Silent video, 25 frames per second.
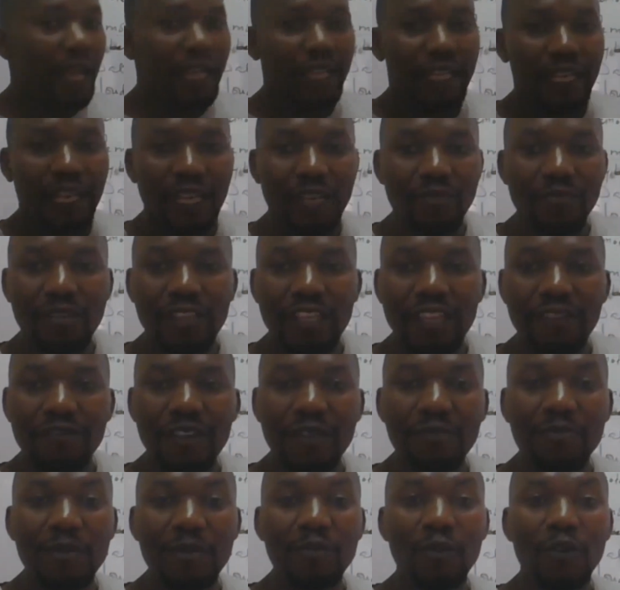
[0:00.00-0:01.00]
I can be
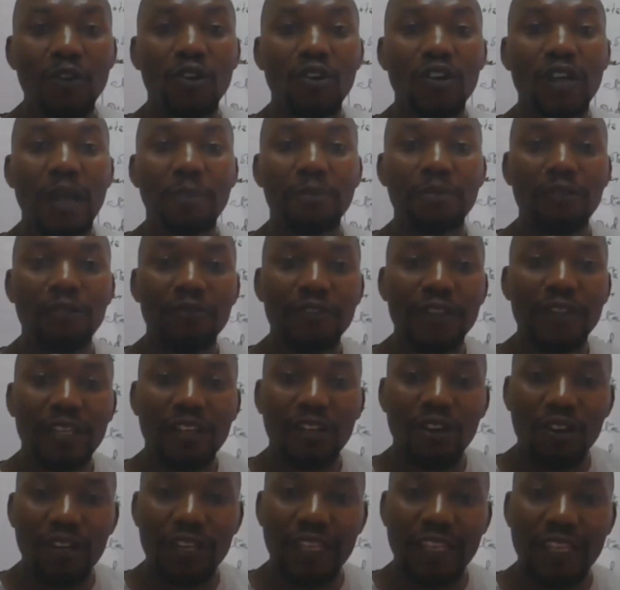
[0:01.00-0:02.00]
giving people loan,
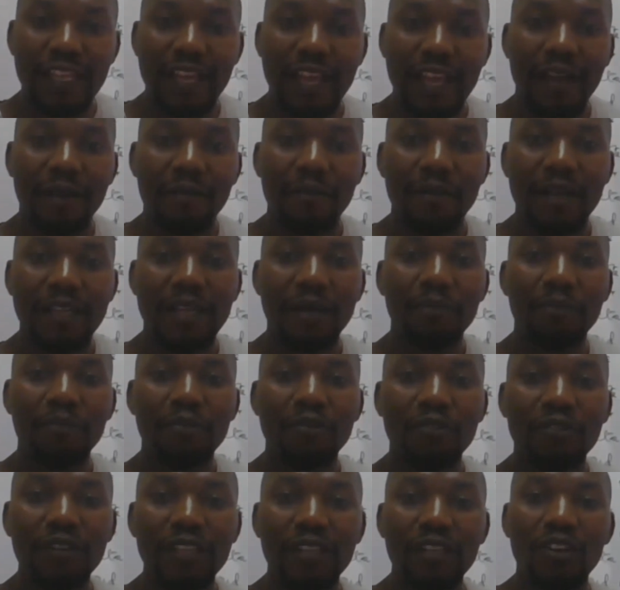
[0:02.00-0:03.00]
approving loan here, but I'm
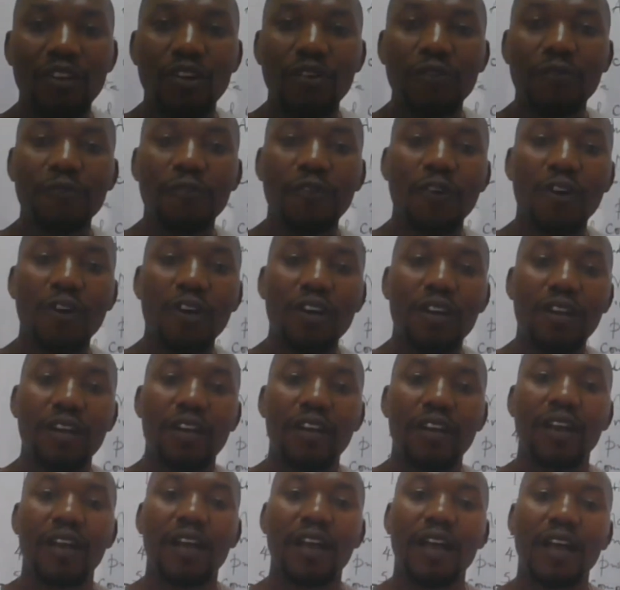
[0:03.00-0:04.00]
approving loan for
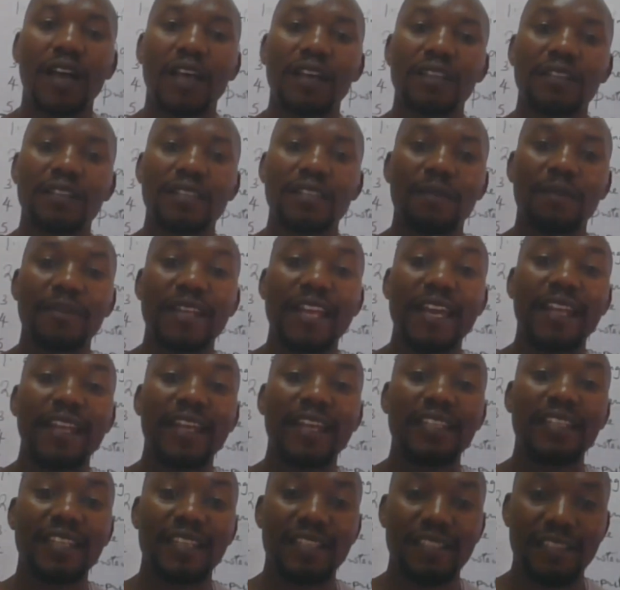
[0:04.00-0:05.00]
some
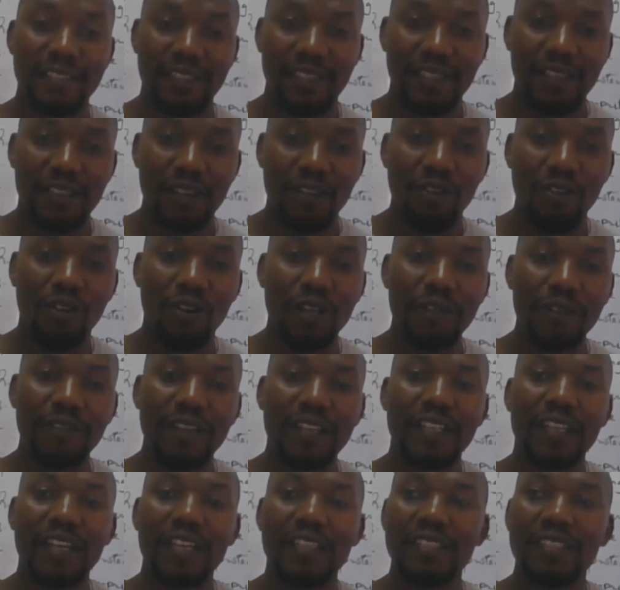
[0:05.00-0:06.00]
directors or
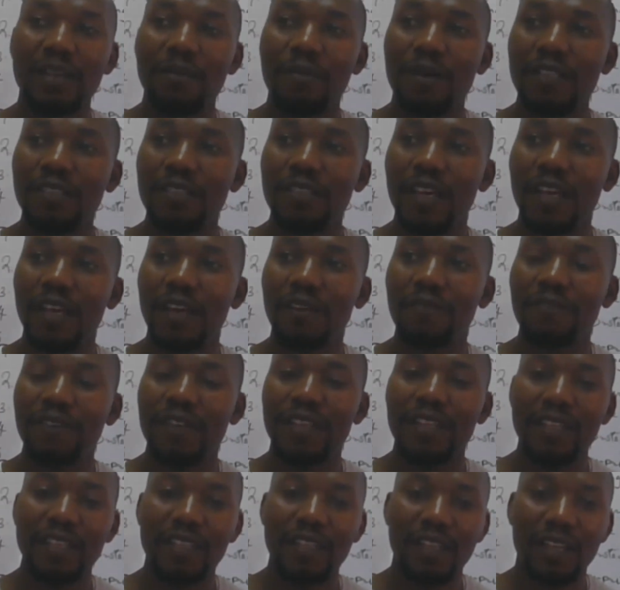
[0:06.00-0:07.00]
even customers are
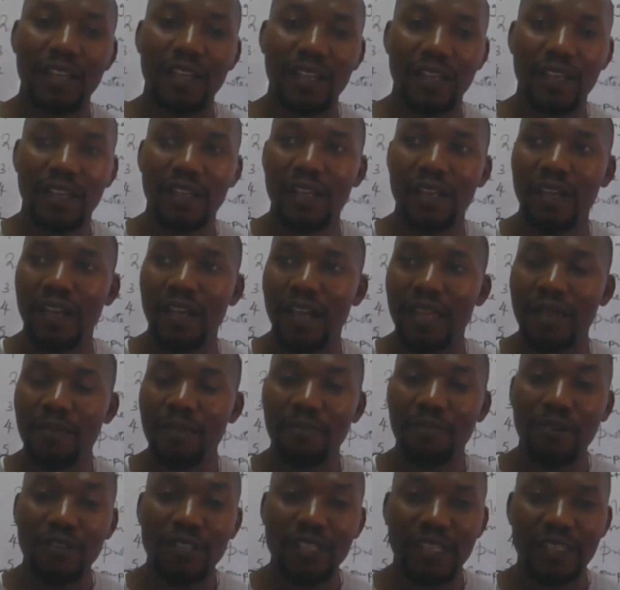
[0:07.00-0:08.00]
very
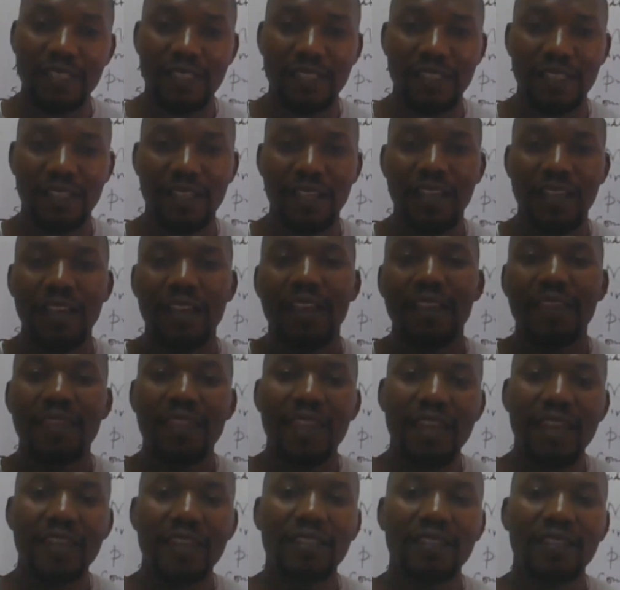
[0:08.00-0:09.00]
important.
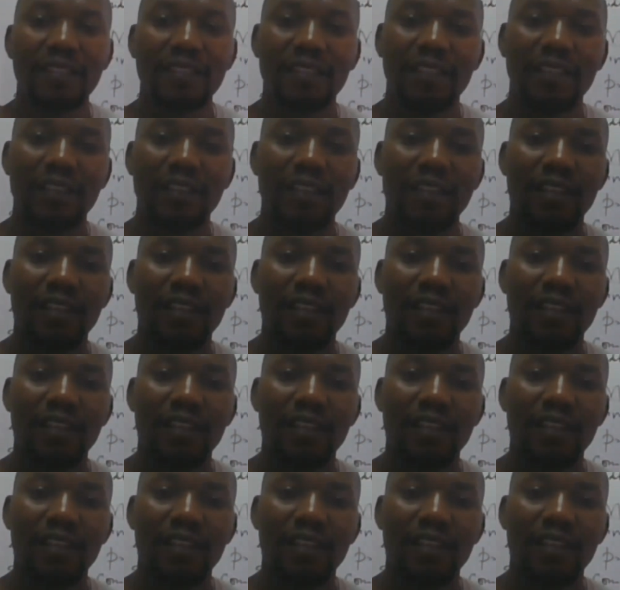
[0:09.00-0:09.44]
Then,